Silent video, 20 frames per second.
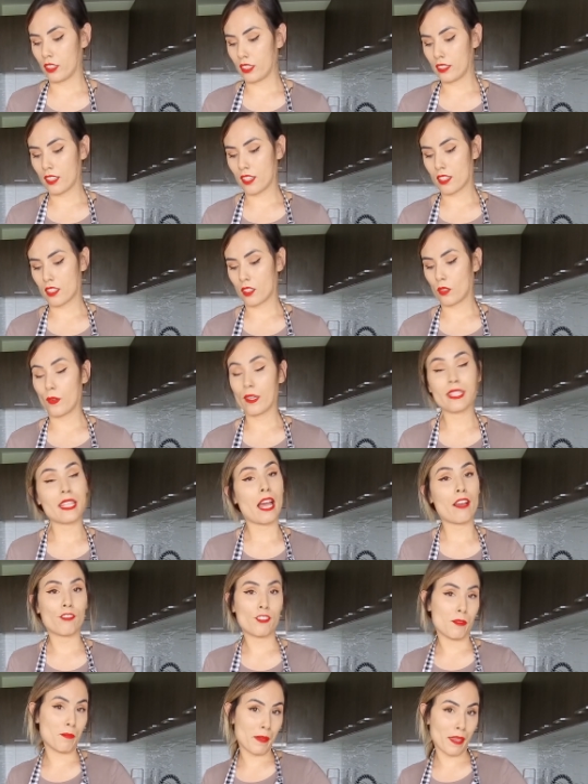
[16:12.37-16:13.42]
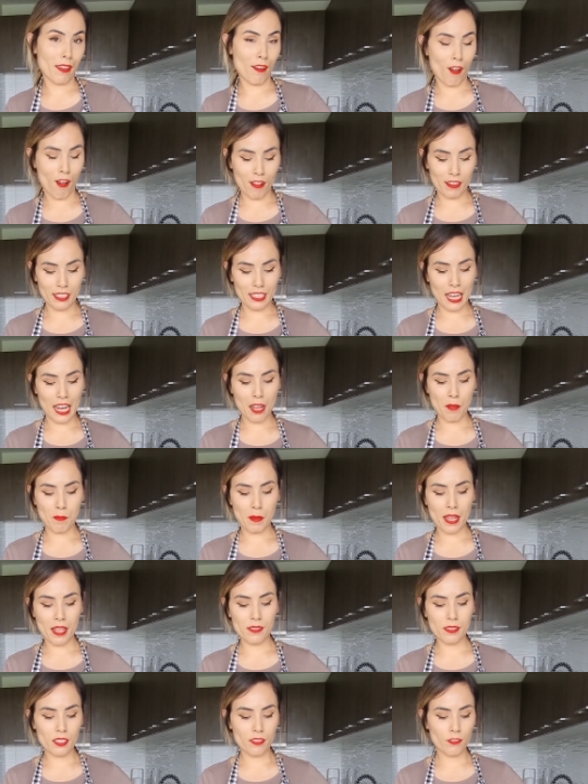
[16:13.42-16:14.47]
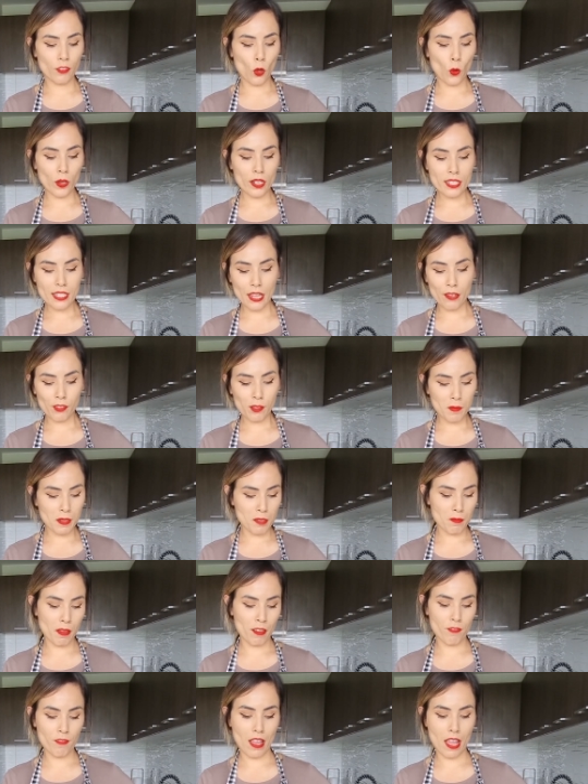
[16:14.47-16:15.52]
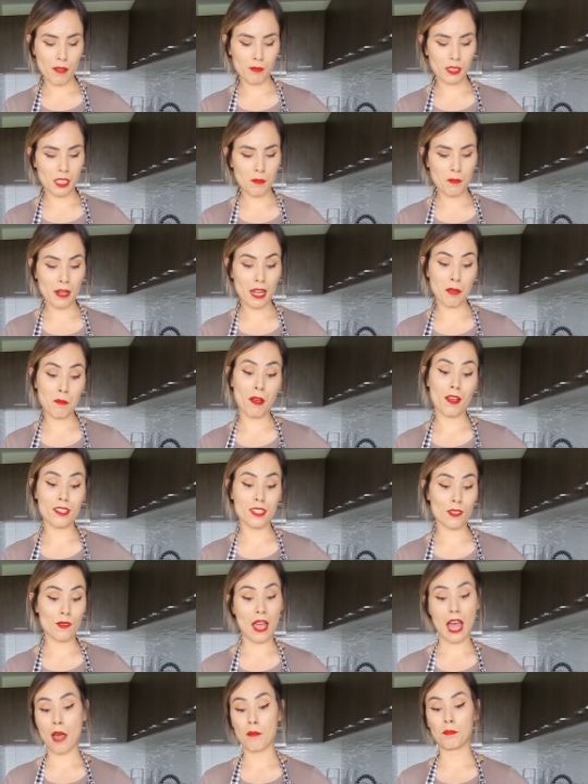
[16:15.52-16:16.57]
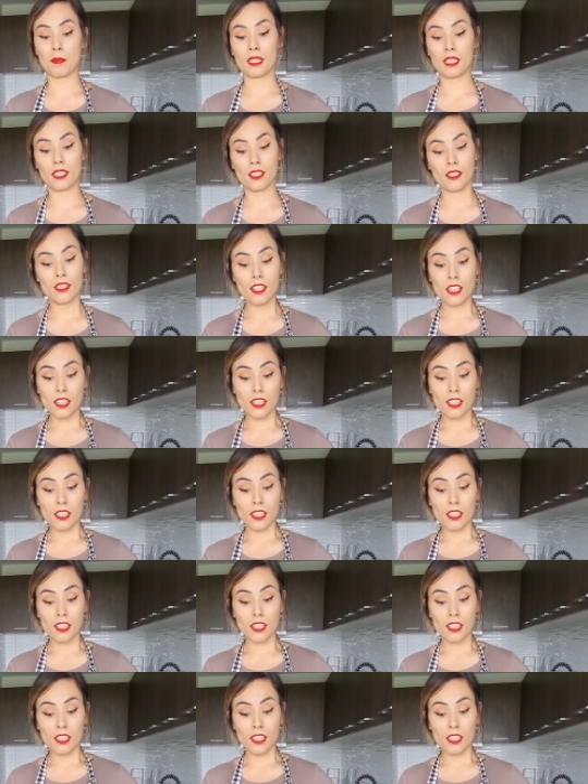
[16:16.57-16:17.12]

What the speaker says: It doesn't always have to be a holiday, but of course I will miss my family, but I'm also happy